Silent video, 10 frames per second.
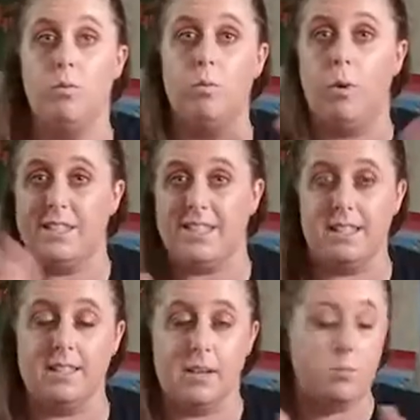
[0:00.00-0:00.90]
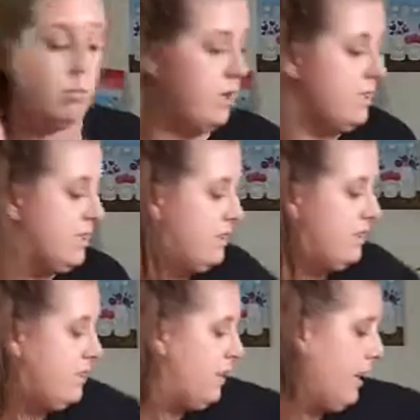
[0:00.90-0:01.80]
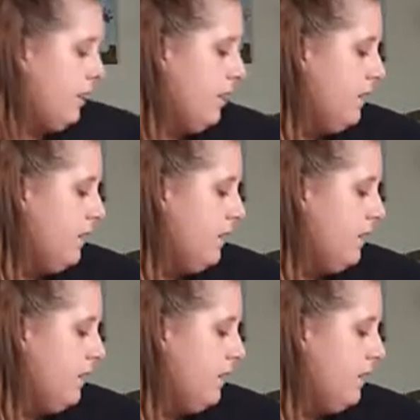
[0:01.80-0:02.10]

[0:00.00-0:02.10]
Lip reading: once it's like,